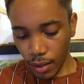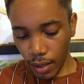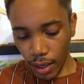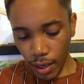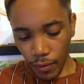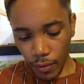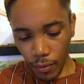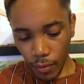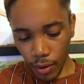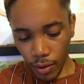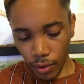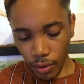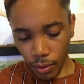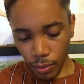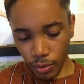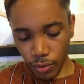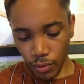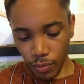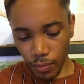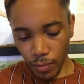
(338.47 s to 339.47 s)
Everyone
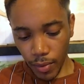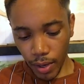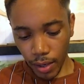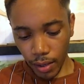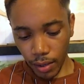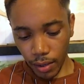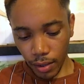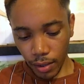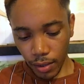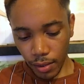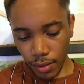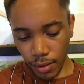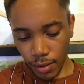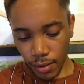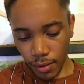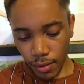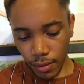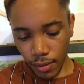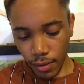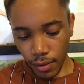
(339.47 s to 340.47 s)
knows who Merlin
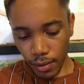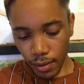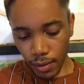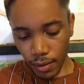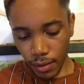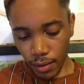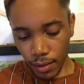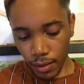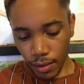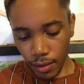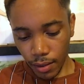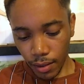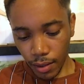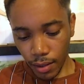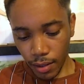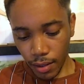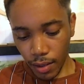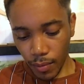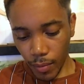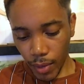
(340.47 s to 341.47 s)
is.
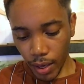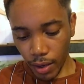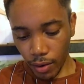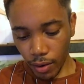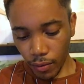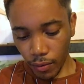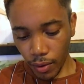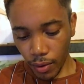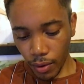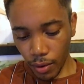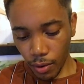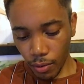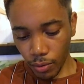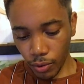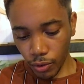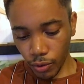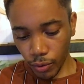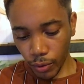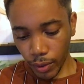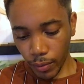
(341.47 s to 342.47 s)
He's the maker of the old
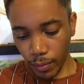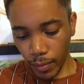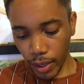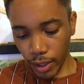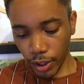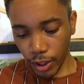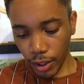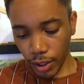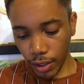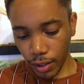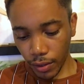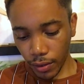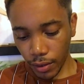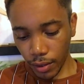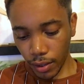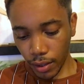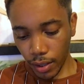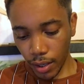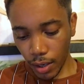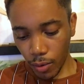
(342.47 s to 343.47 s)
druid magic,
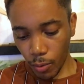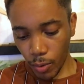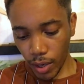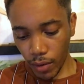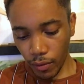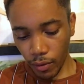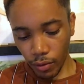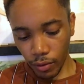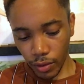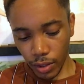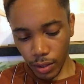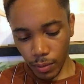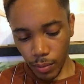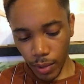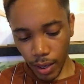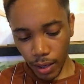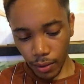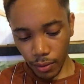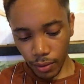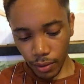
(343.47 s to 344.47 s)
a weaver of
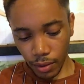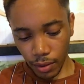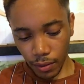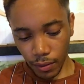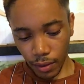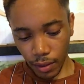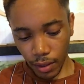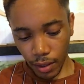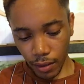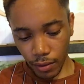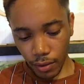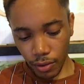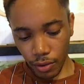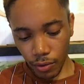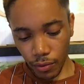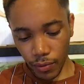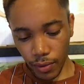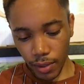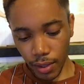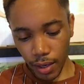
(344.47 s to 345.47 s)
spells, a
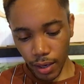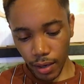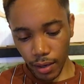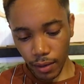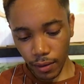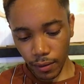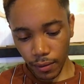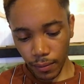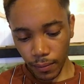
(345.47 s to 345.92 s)
soothsayer.